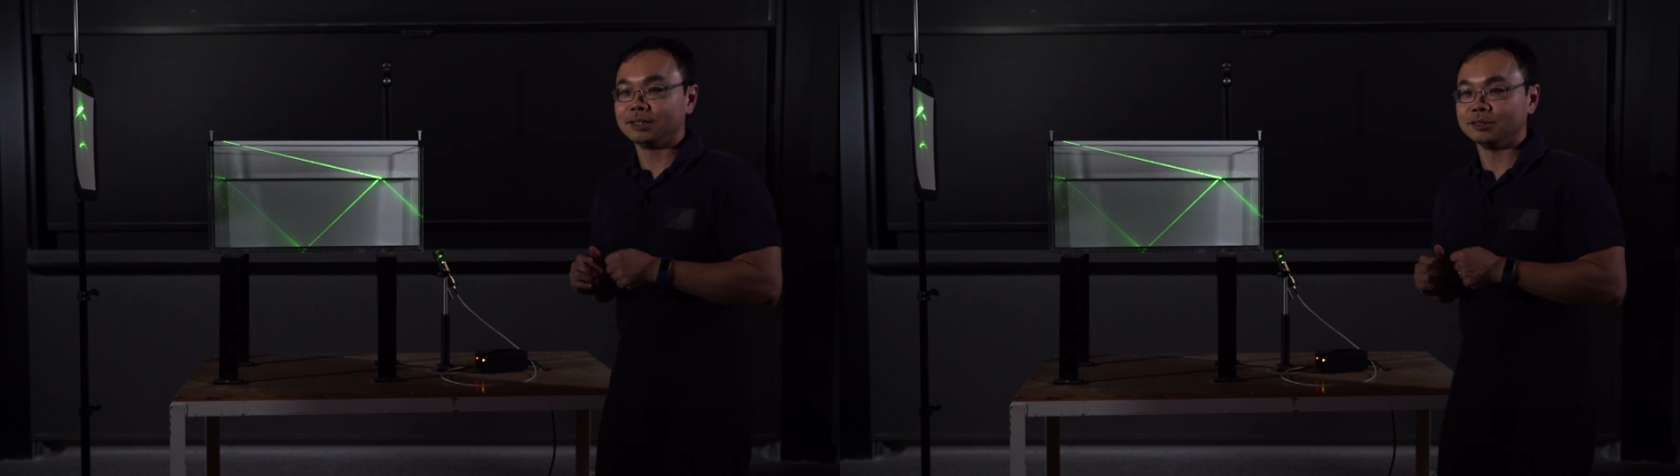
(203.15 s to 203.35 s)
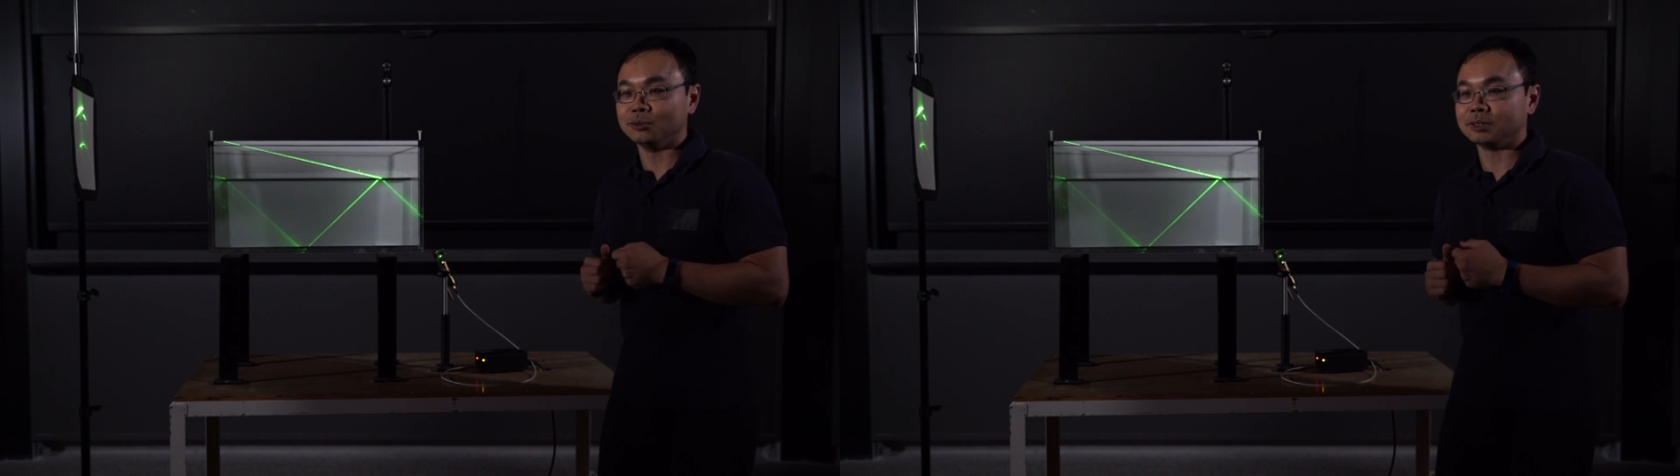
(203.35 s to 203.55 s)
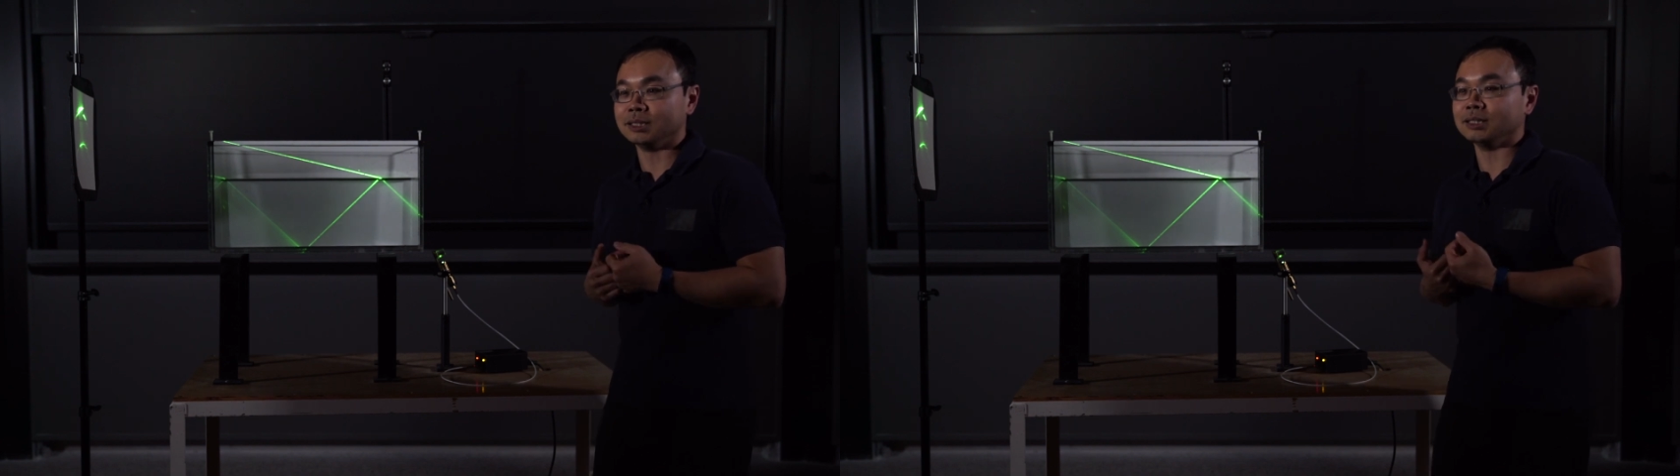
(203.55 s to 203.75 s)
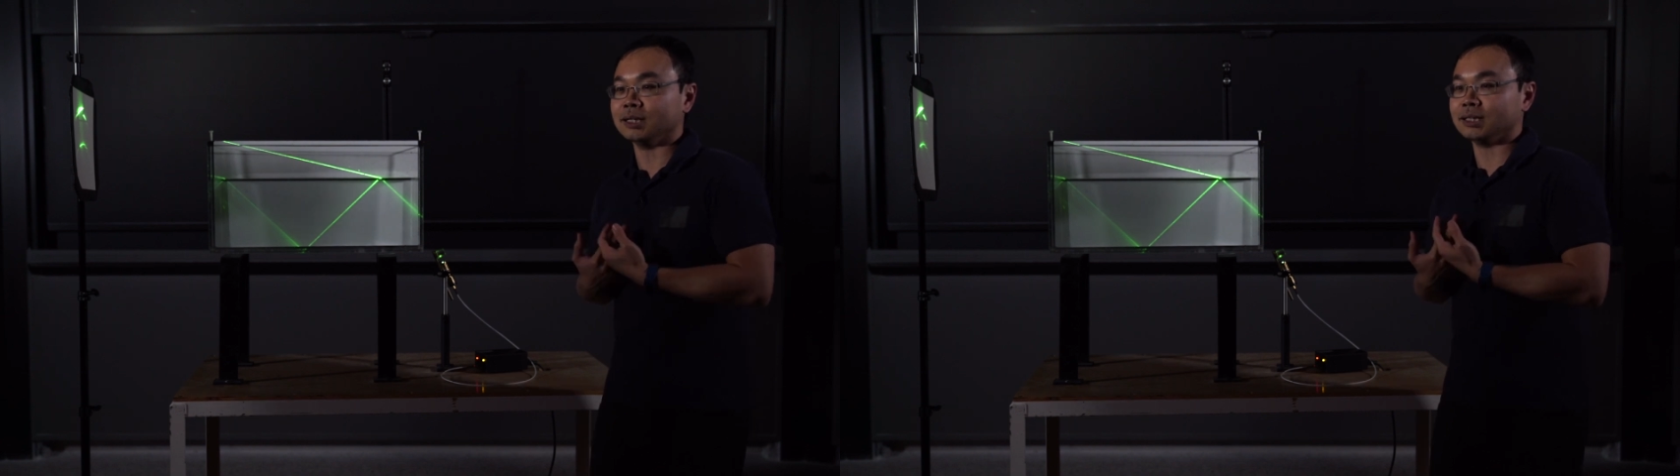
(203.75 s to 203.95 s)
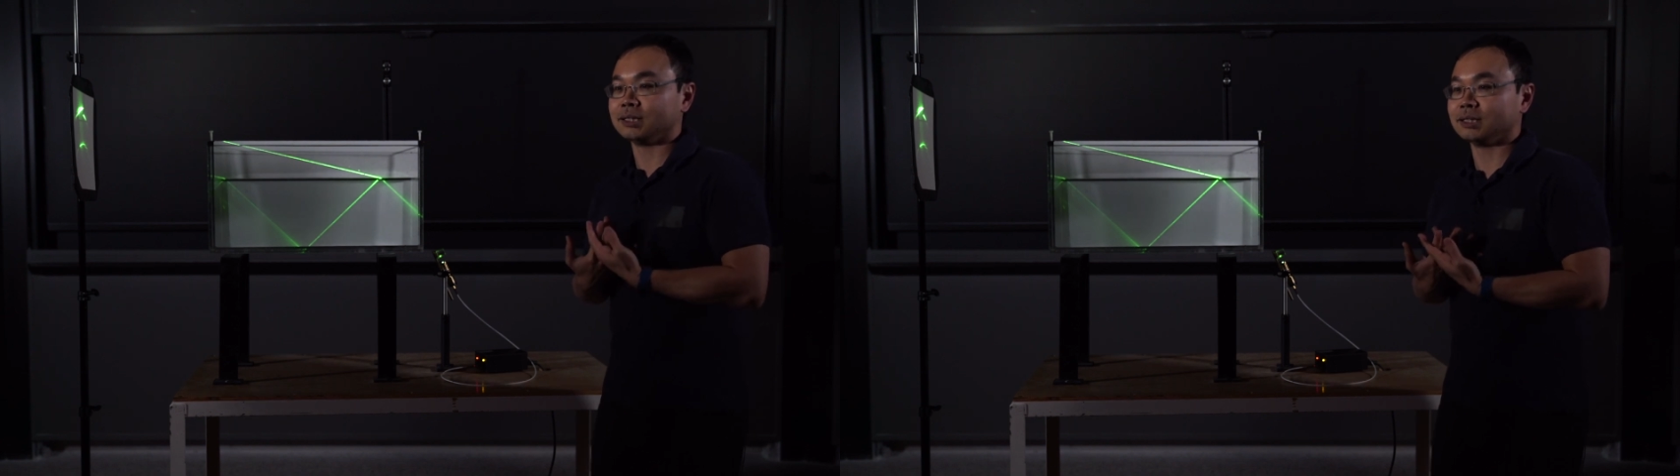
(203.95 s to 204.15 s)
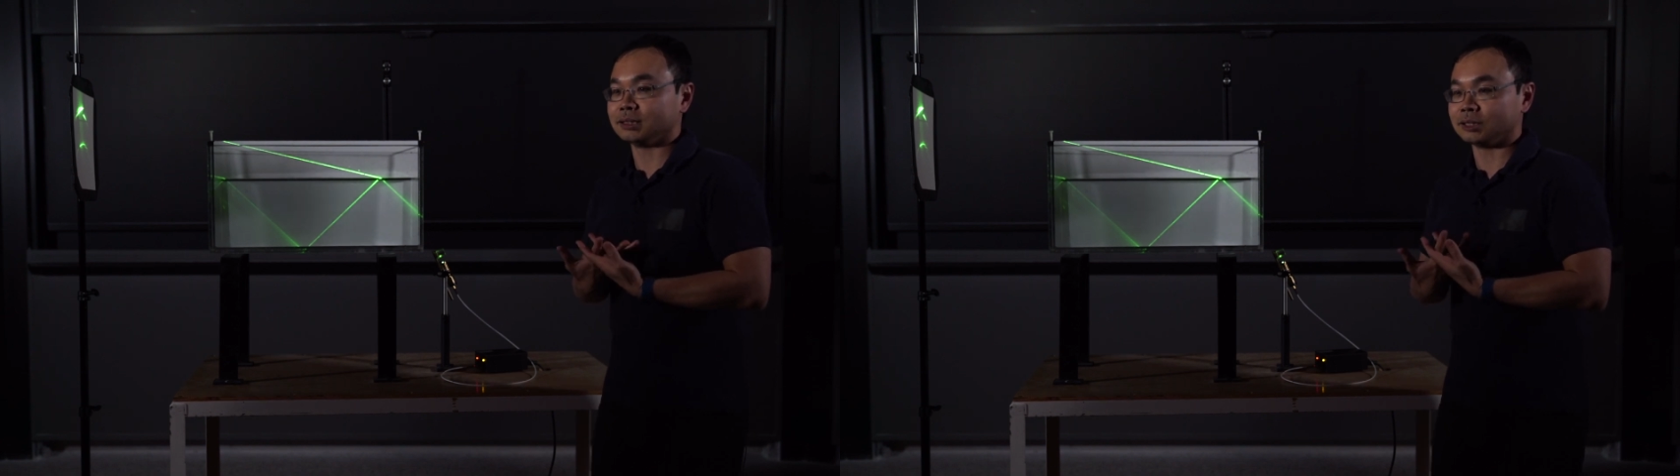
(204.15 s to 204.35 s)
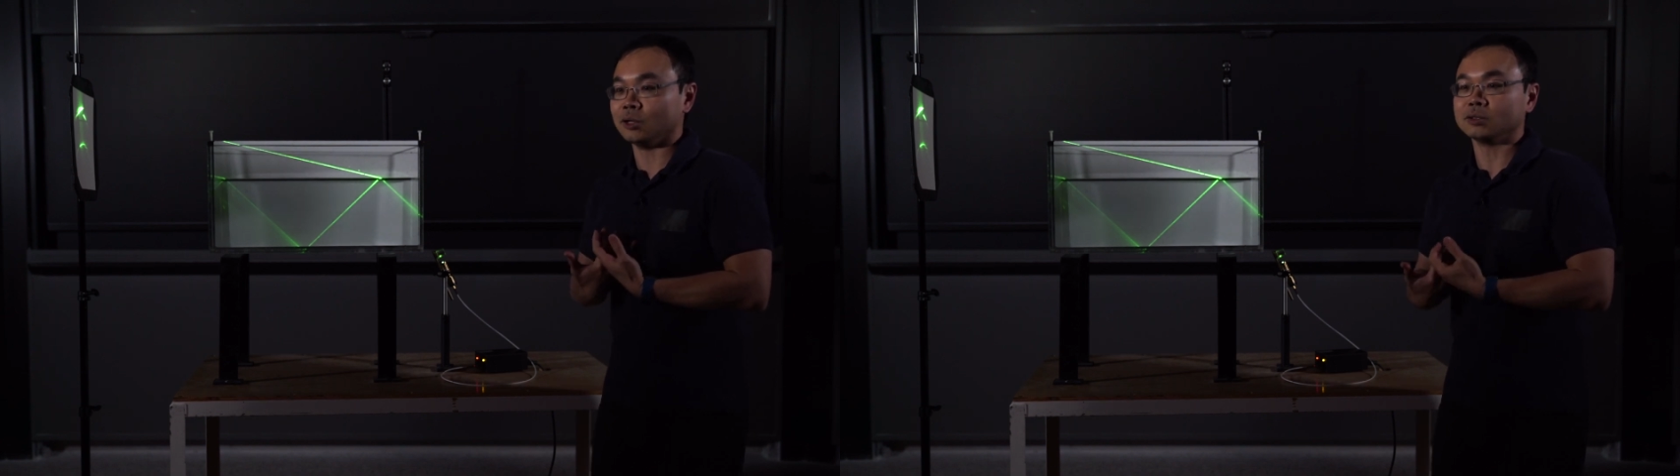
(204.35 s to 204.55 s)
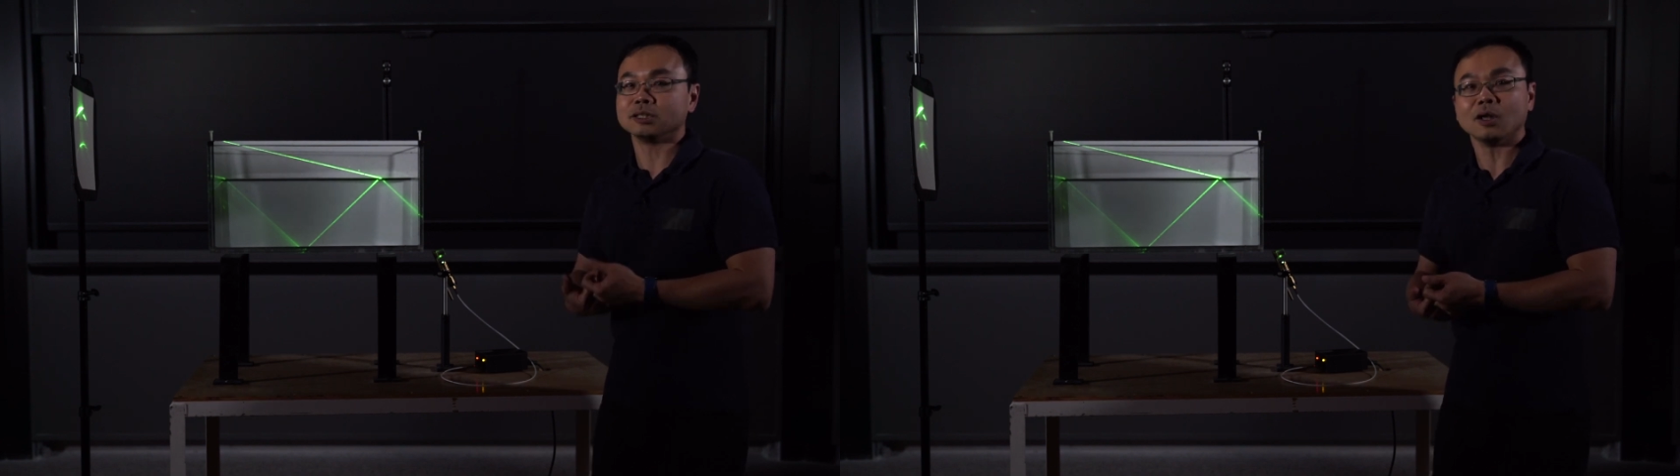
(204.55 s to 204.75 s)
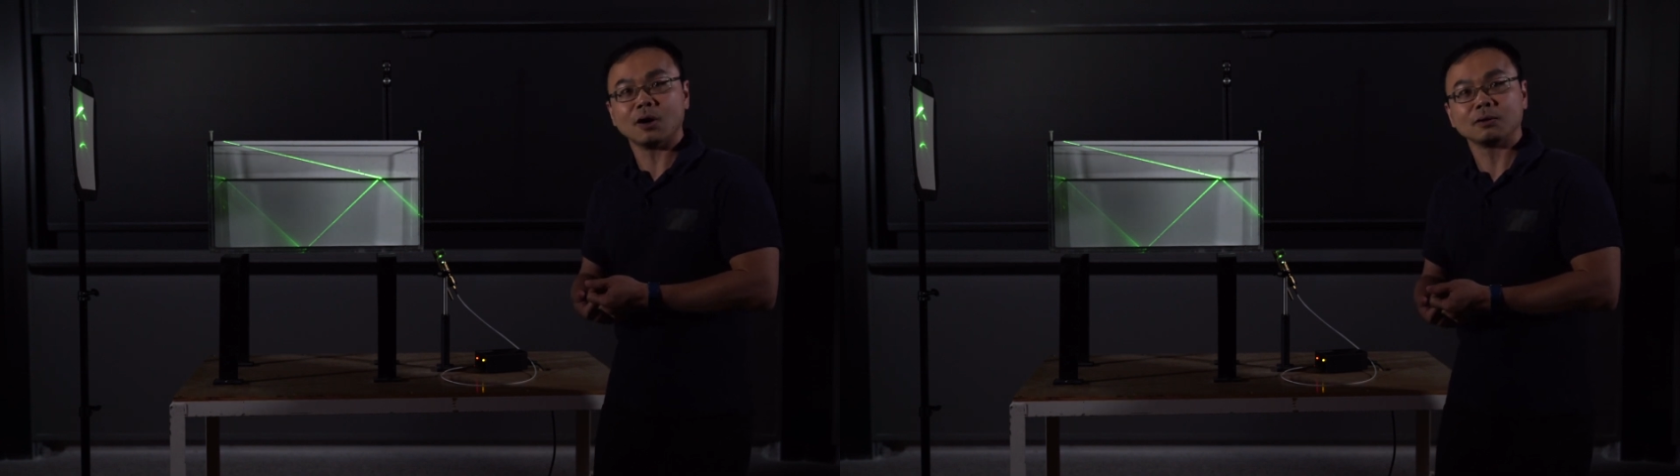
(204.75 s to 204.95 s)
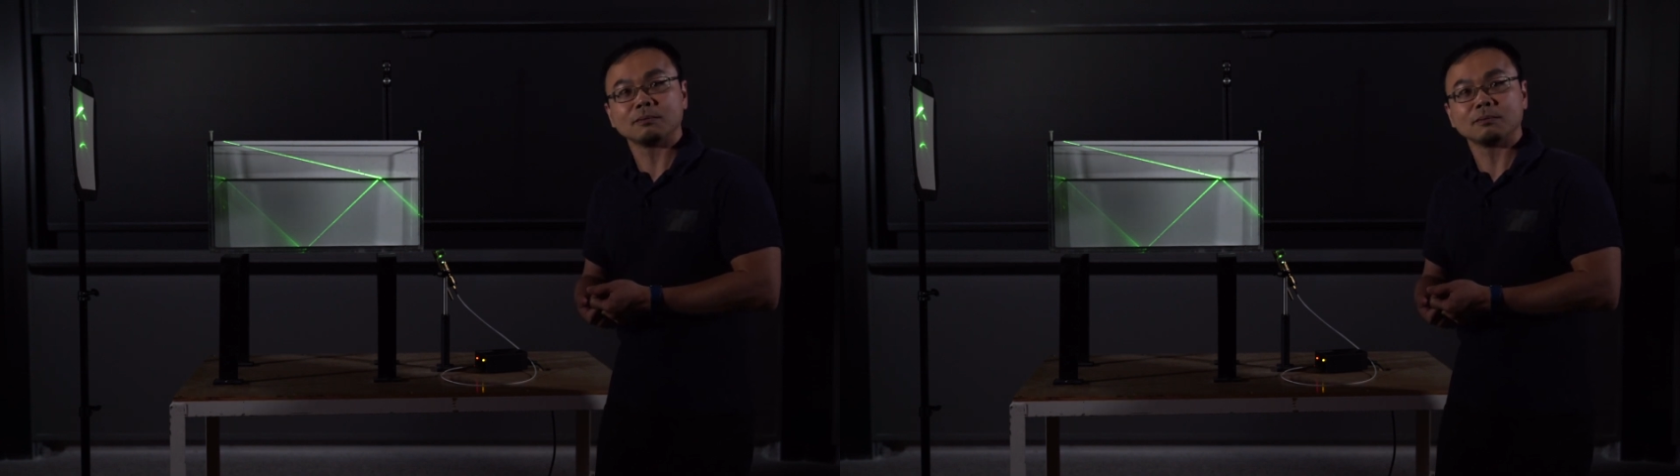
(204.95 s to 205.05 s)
using Snell's law.